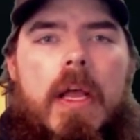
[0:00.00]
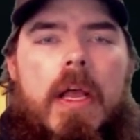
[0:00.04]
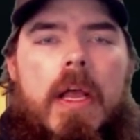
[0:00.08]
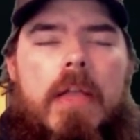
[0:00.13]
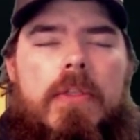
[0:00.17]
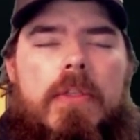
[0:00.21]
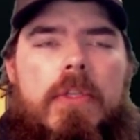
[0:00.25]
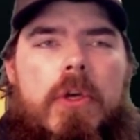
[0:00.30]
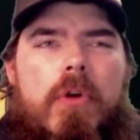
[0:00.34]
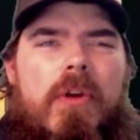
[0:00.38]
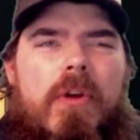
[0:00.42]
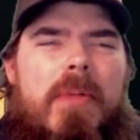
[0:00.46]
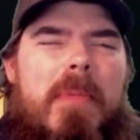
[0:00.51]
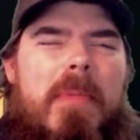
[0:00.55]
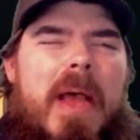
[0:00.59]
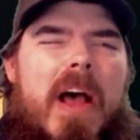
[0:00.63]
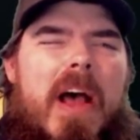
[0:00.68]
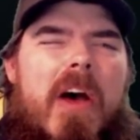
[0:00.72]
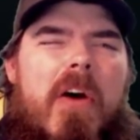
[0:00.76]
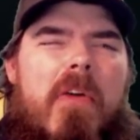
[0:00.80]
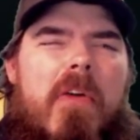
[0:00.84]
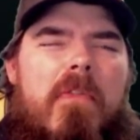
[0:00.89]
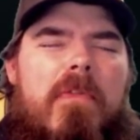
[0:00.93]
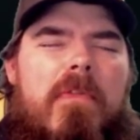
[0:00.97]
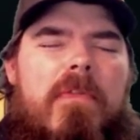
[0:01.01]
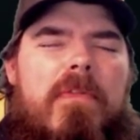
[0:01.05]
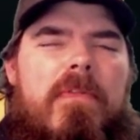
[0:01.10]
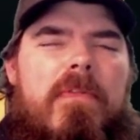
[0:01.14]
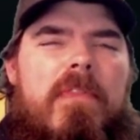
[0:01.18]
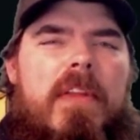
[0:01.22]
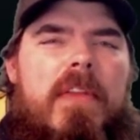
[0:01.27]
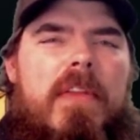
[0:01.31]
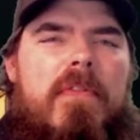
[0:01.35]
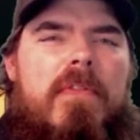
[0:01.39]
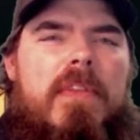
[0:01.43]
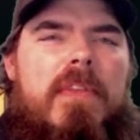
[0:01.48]
So in about
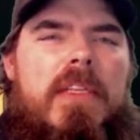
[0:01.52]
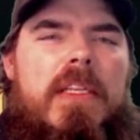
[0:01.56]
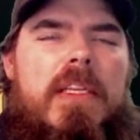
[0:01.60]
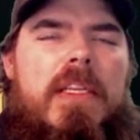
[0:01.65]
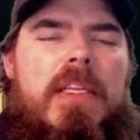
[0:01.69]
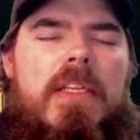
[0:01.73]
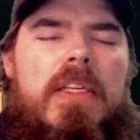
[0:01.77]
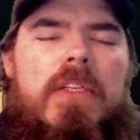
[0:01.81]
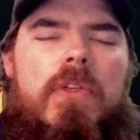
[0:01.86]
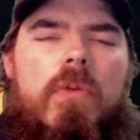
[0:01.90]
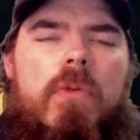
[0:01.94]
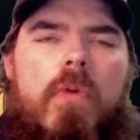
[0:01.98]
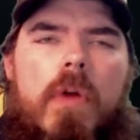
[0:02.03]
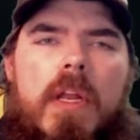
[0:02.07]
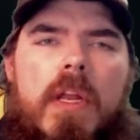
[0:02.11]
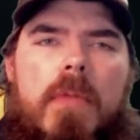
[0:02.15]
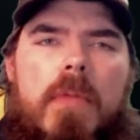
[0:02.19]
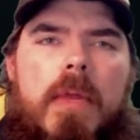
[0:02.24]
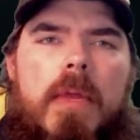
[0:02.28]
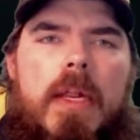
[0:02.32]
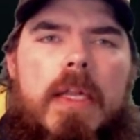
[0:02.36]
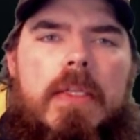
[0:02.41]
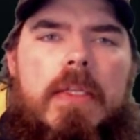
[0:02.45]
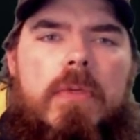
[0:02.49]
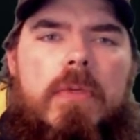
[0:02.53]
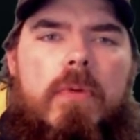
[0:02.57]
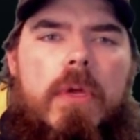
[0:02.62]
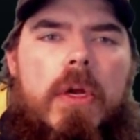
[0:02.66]
15-20 minutes,